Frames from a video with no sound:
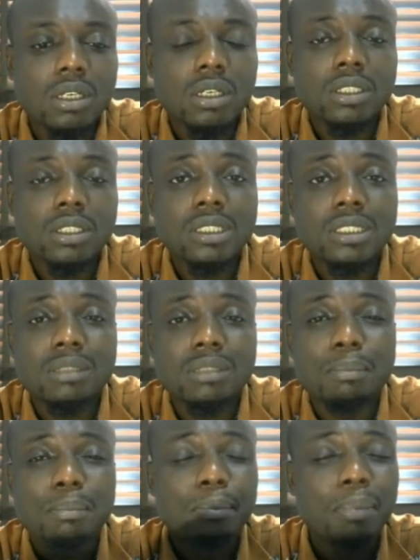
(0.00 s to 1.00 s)
this
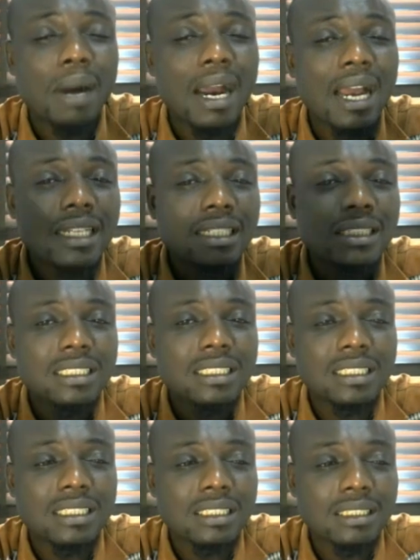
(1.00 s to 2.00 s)
thing by
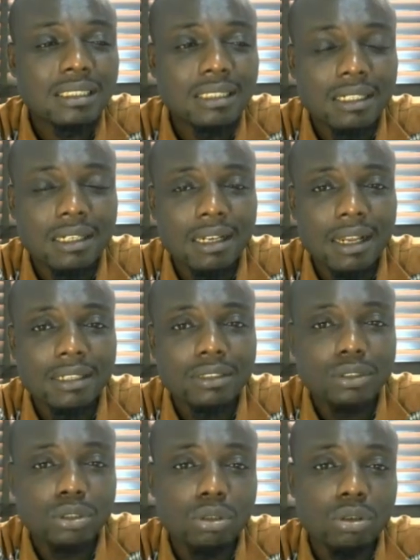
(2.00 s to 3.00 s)
the deadline.
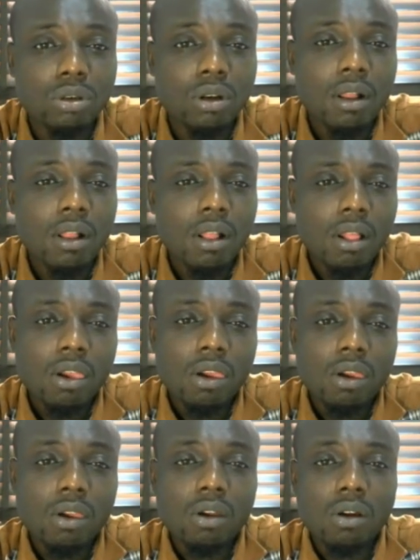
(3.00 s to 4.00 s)
So
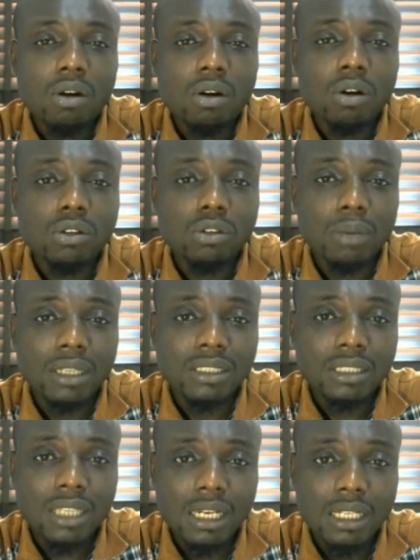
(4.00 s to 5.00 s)

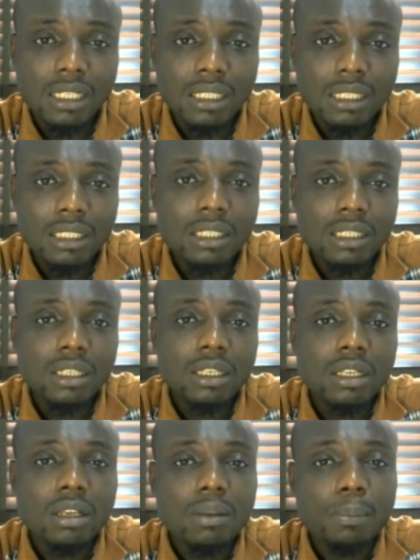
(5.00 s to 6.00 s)
automatically
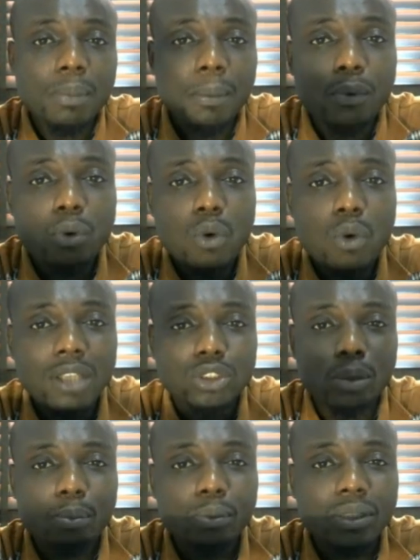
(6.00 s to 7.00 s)
people who are
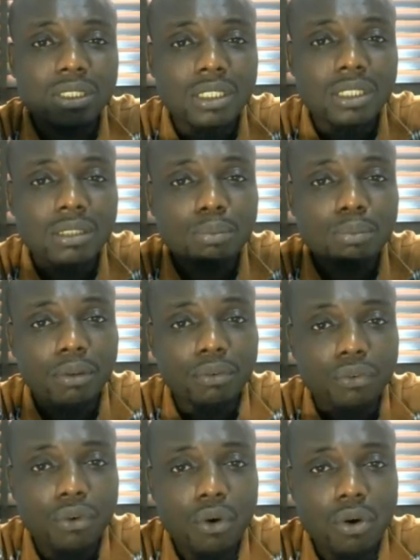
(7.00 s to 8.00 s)
submitting
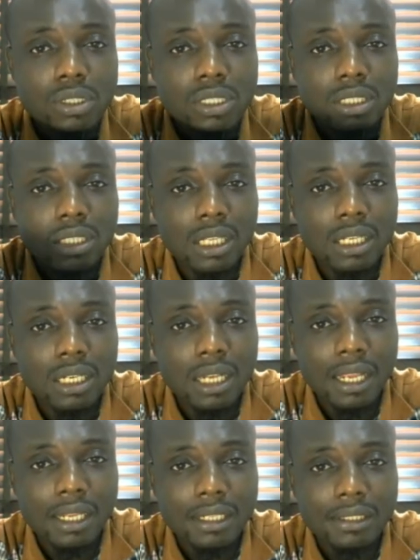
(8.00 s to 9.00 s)
before the
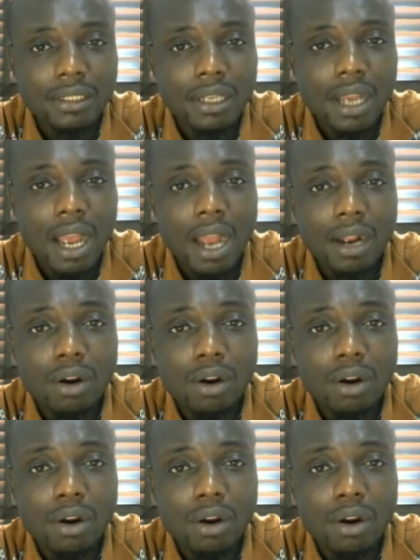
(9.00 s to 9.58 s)
deadline are